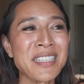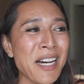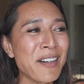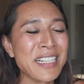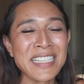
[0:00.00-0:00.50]

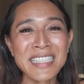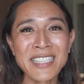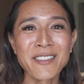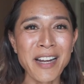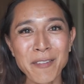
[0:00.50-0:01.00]
now I can
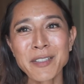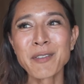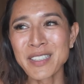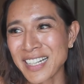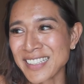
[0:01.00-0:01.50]
hear
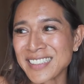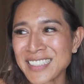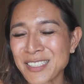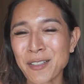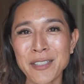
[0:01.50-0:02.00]
everyone
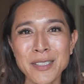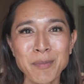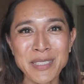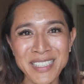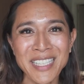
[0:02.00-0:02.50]
else's noise
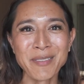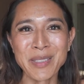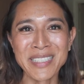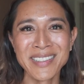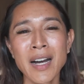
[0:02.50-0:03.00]
beside
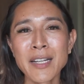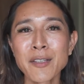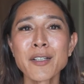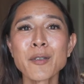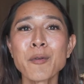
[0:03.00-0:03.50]
me. I
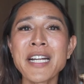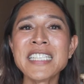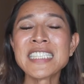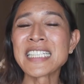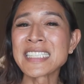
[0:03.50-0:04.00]
thought
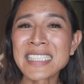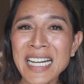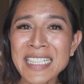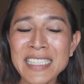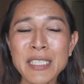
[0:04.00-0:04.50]
range
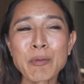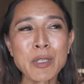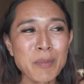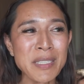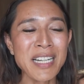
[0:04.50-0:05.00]
anxiety
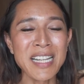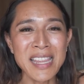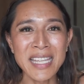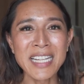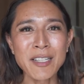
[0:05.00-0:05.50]
will be a
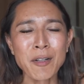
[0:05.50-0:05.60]
thing,